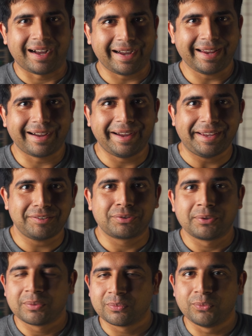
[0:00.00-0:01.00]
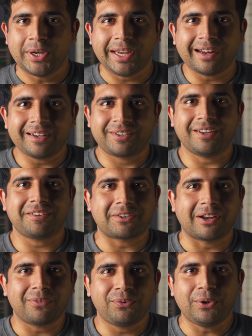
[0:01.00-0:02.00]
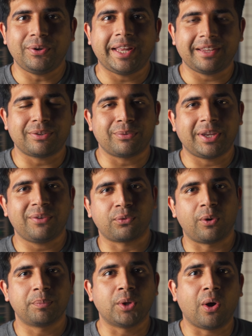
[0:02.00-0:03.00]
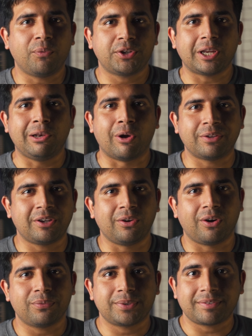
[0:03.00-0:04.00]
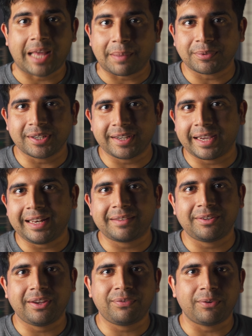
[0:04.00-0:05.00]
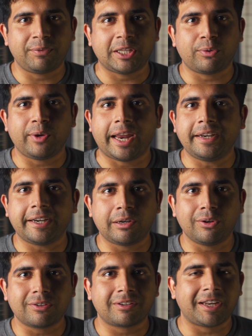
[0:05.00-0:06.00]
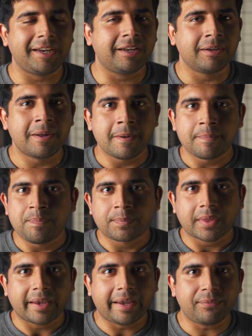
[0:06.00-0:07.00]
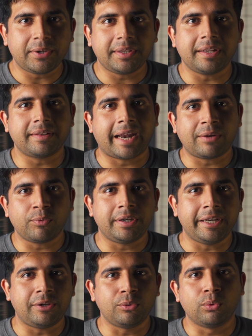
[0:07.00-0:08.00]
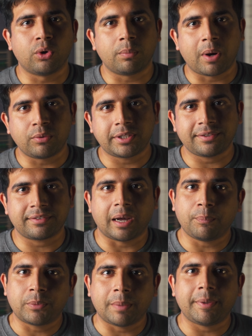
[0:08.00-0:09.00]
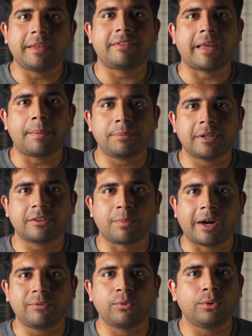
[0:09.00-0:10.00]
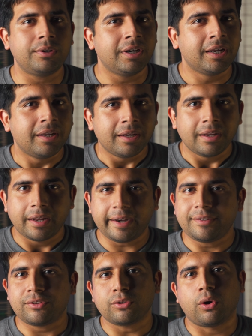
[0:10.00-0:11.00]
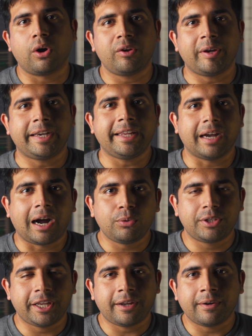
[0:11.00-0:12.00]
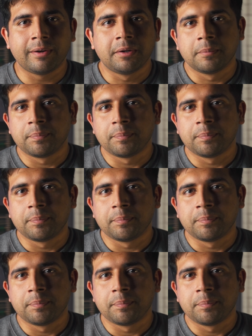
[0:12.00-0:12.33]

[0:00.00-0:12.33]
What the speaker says: Hi guys, we are just a few days away from the official launching of the Samsung Galaxy A53 and it looks like everything that we need to know about this upcoming Samsung smartphone, it's already out there.